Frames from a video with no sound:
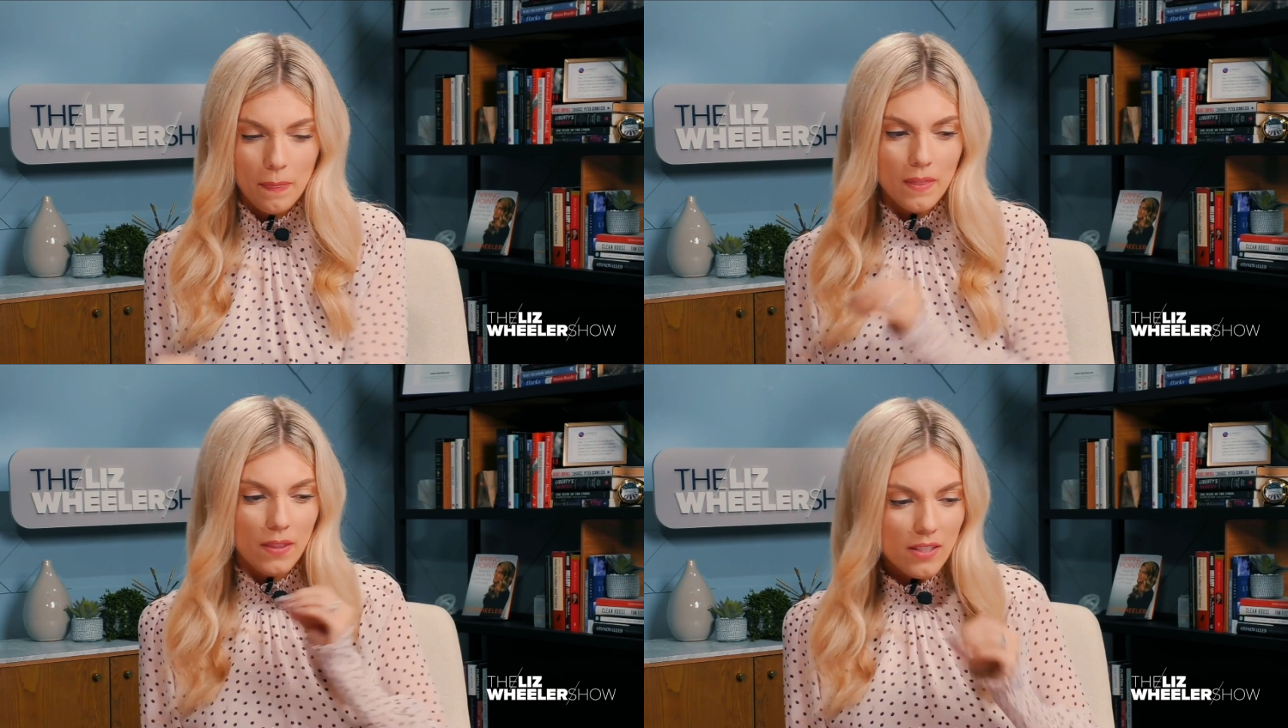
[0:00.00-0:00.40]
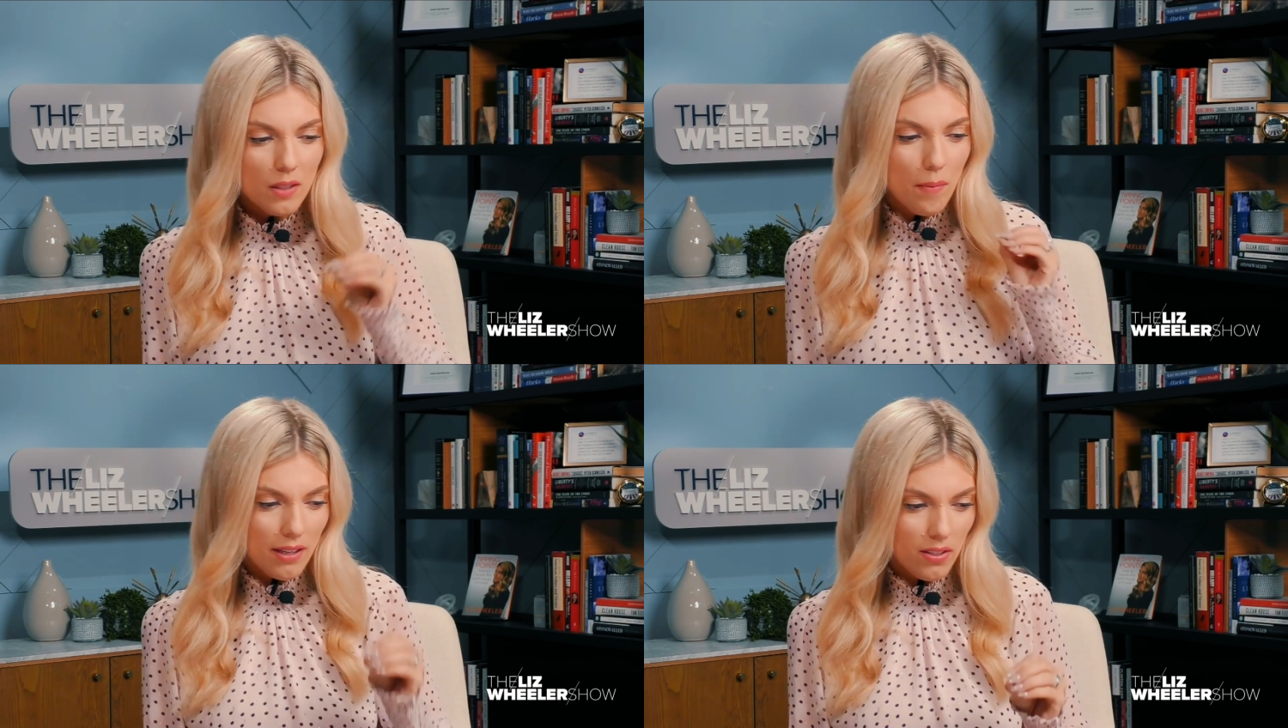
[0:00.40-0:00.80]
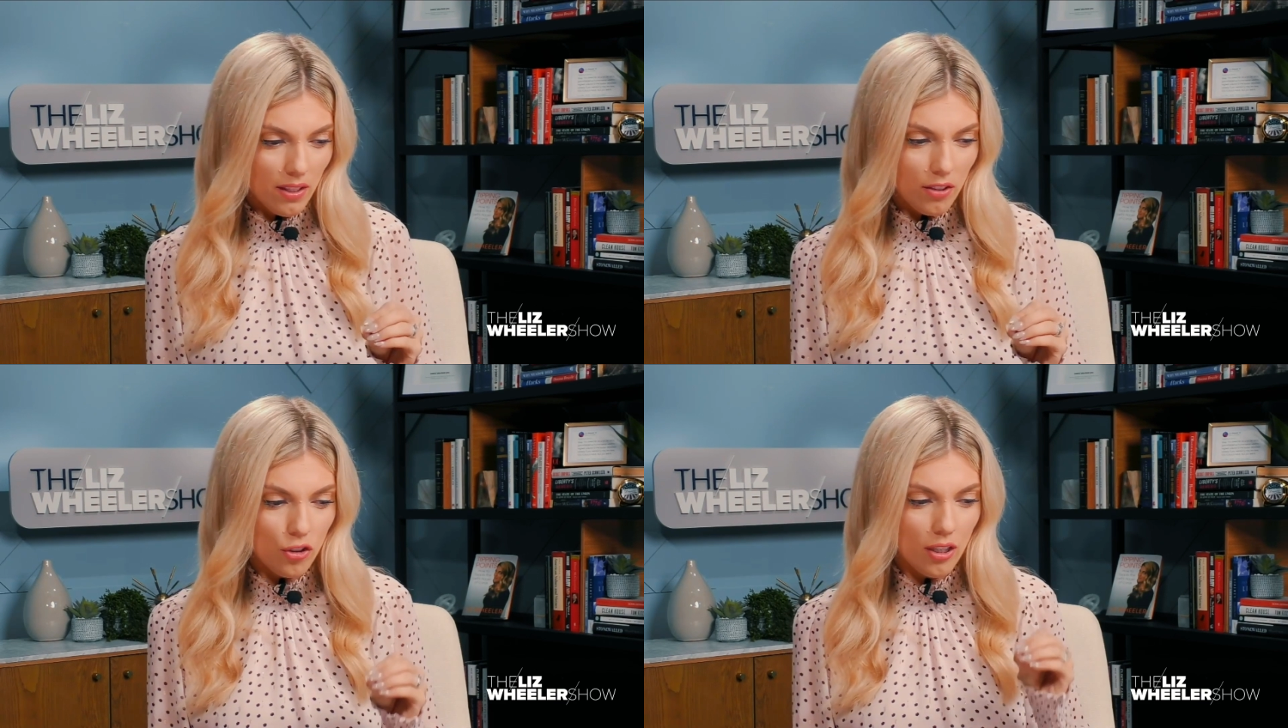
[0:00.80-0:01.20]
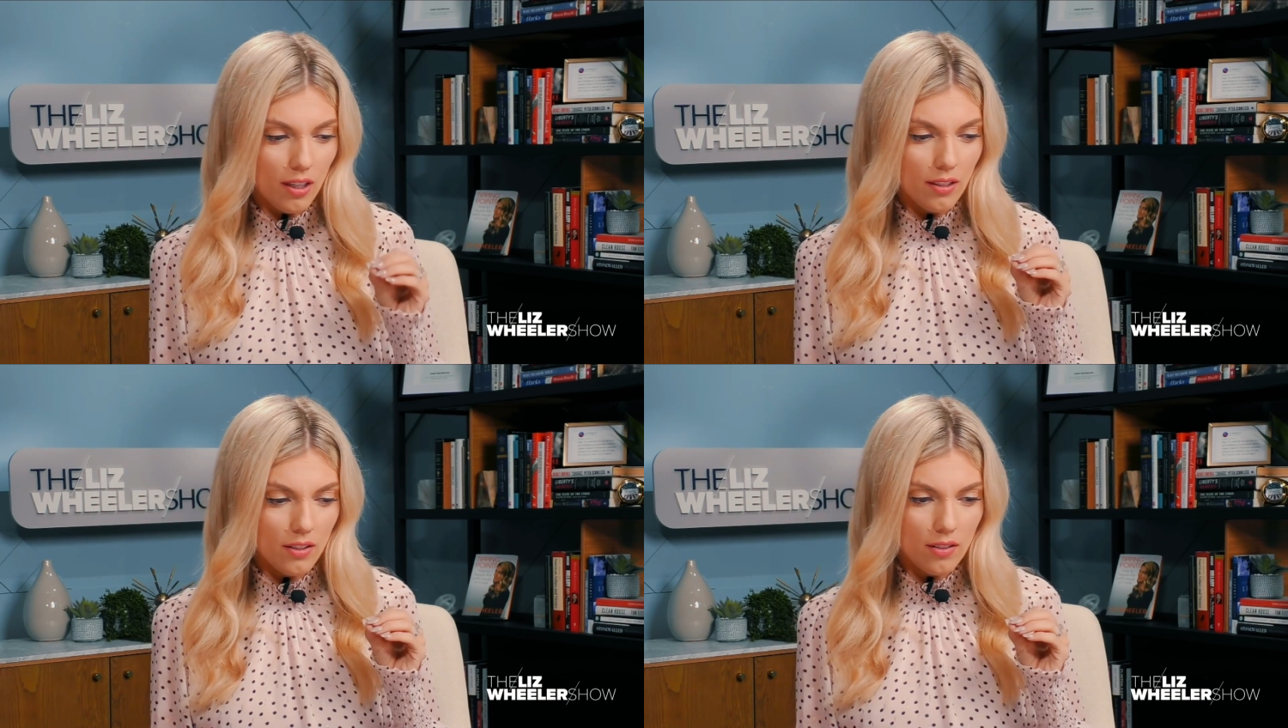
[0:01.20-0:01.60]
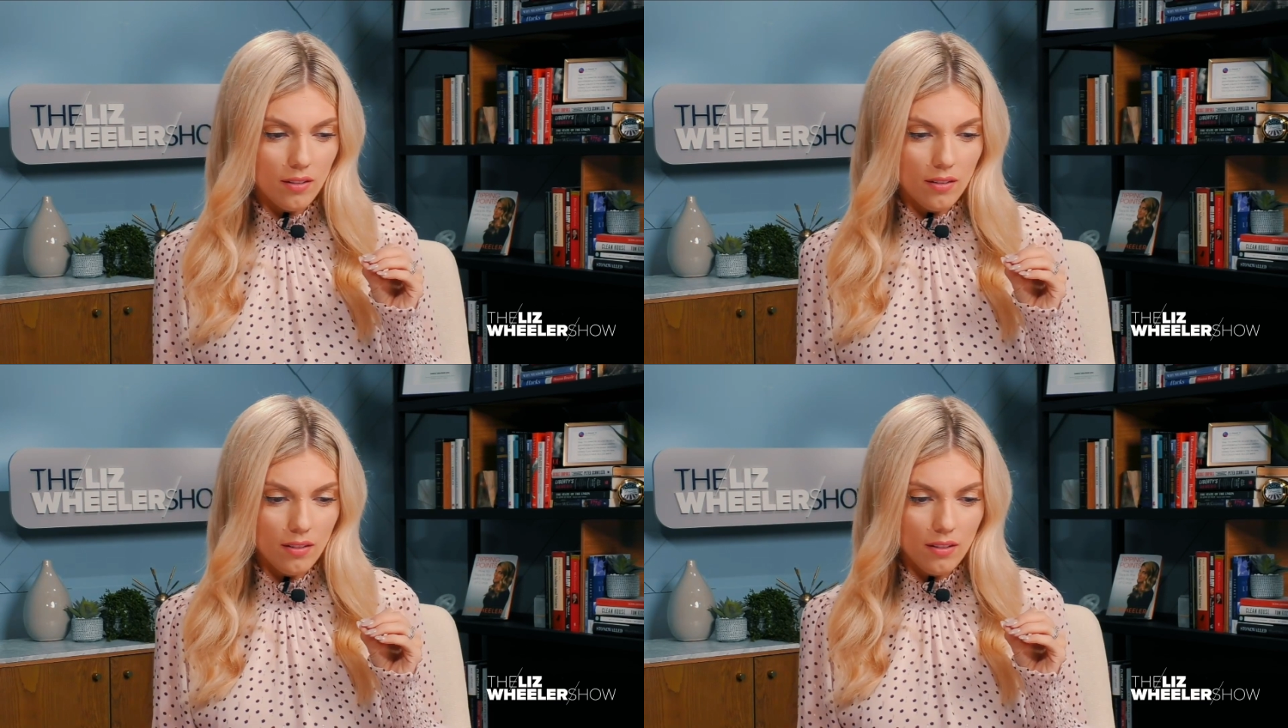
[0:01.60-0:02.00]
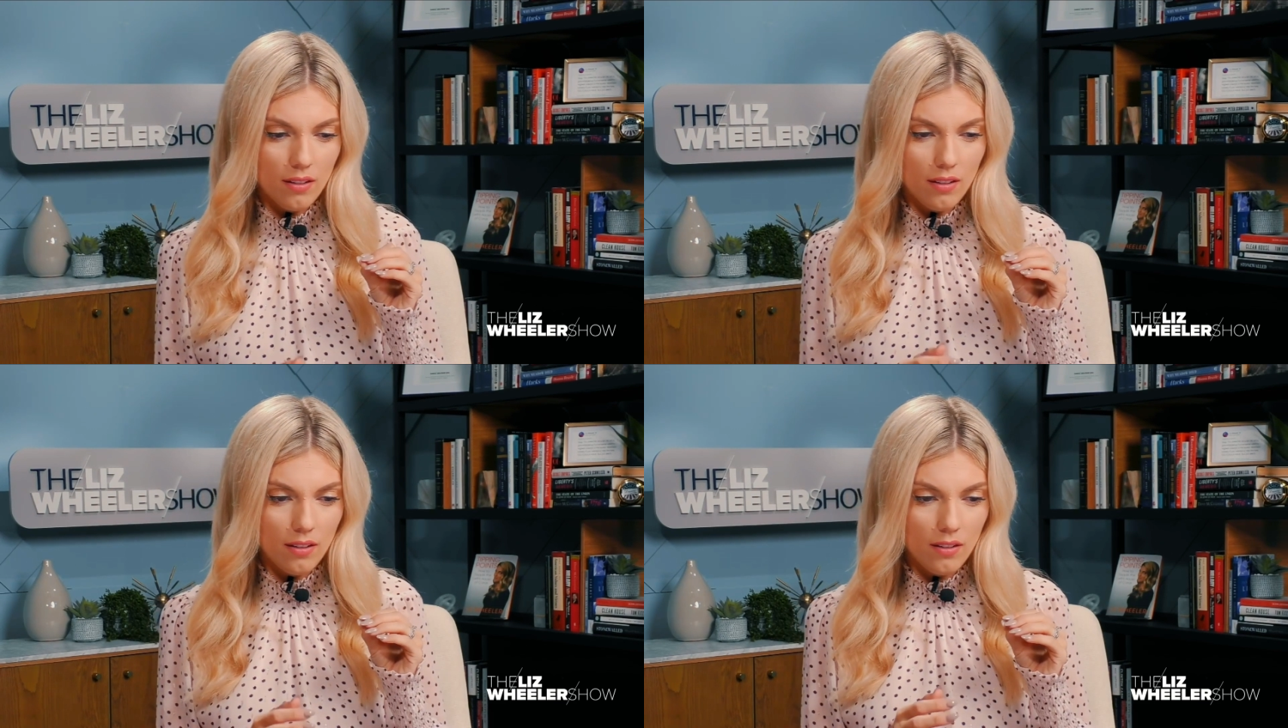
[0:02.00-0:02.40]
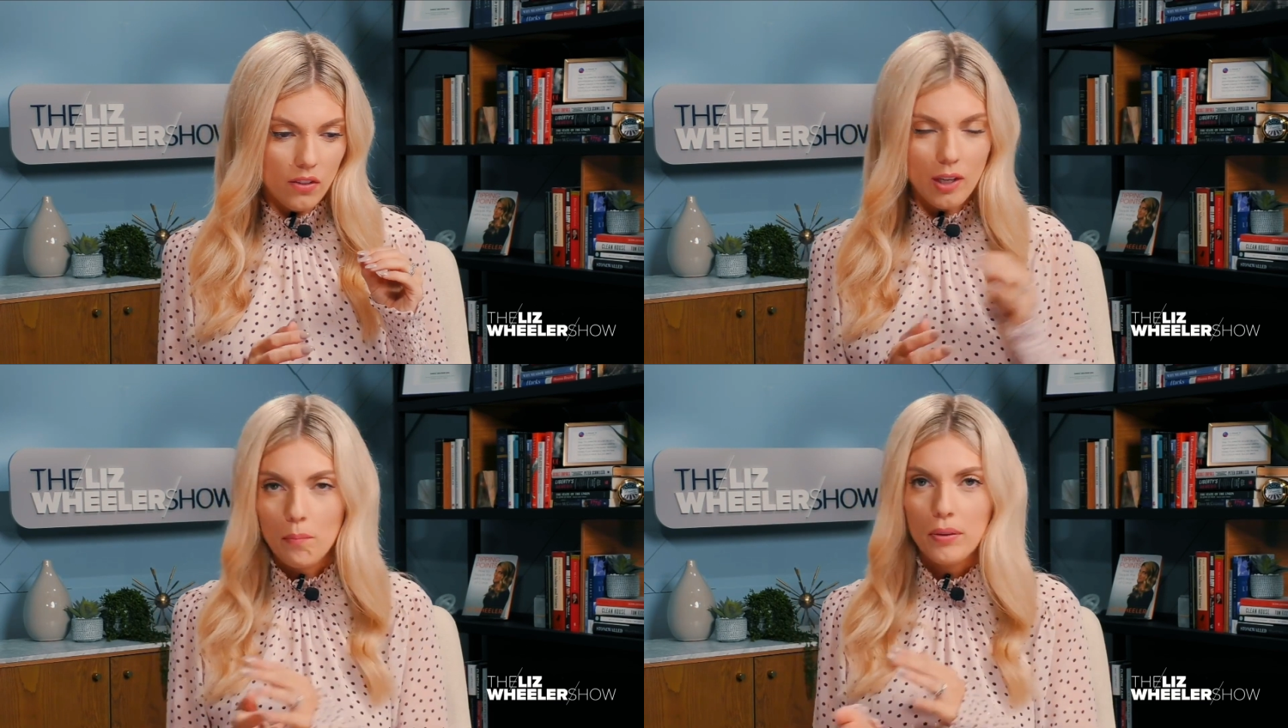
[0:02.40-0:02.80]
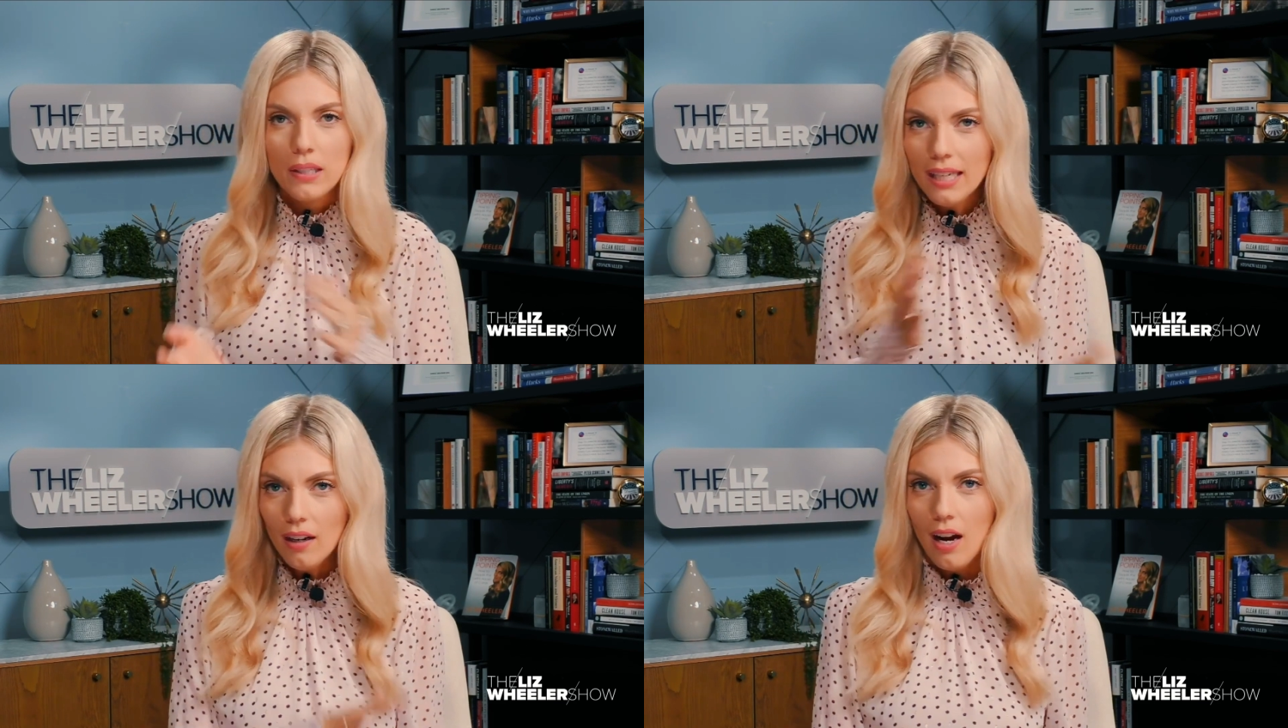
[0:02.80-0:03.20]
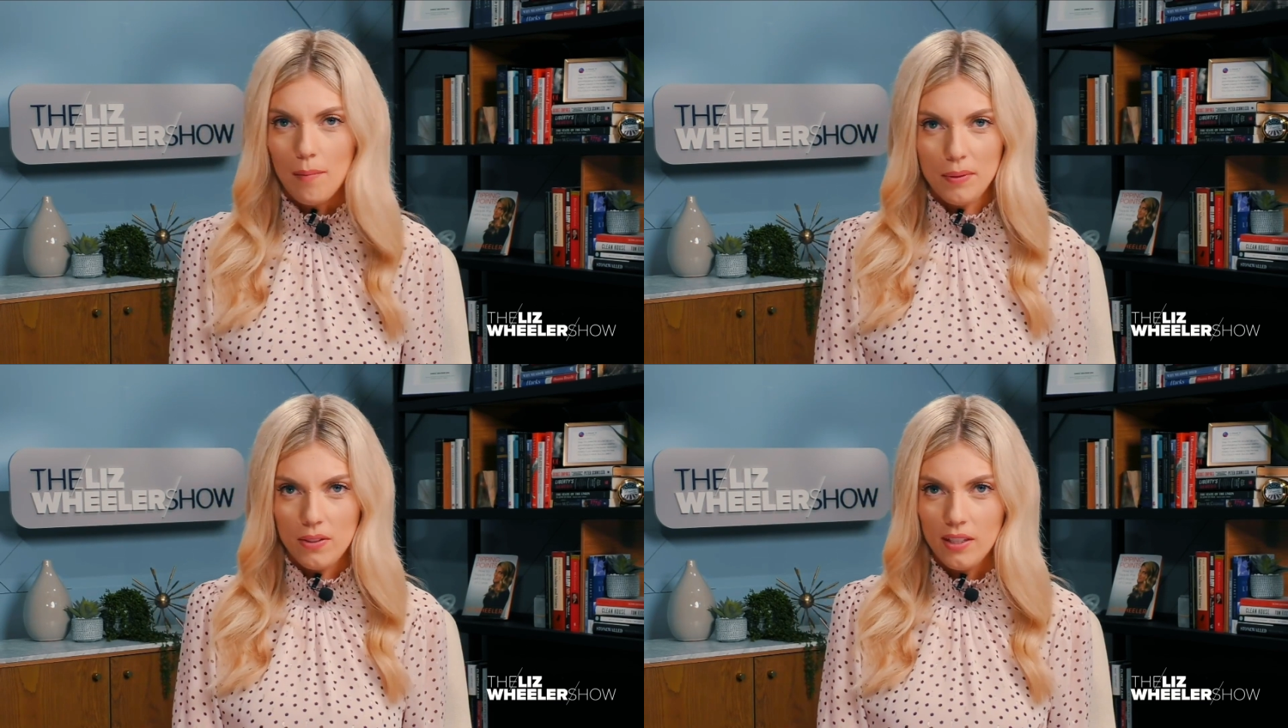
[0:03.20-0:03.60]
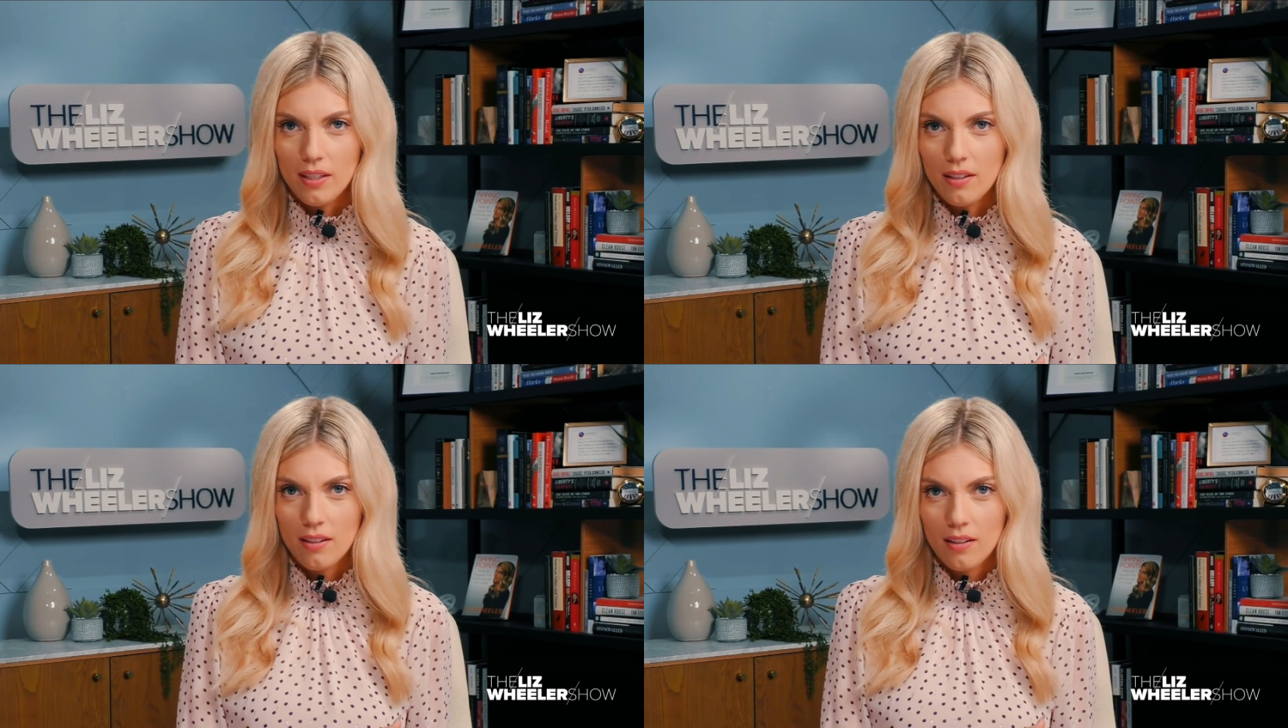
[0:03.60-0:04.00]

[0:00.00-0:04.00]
This message is the complete opposite